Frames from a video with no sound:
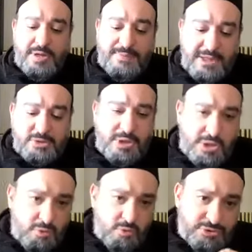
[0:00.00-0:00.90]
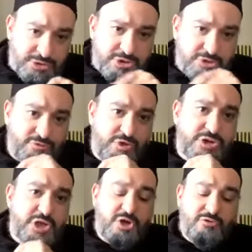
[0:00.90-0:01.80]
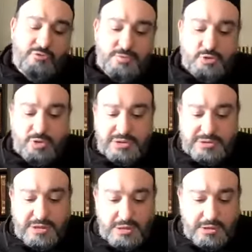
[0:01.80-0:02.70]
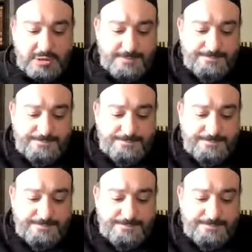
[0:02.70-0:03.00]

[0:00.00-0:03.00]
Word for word: And that's why he quotes this verse from Surah Al-Talaq.